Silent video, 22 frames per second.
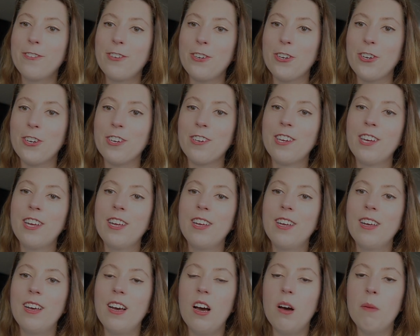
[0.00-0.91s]
your
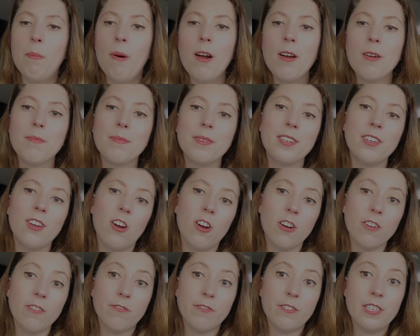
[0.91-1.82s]
apartment,
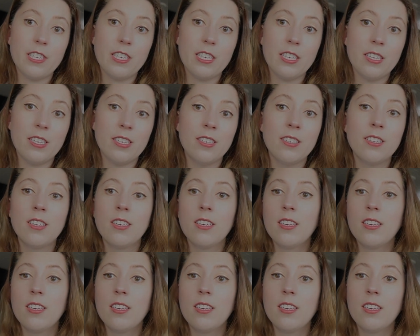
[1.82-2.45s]
RV,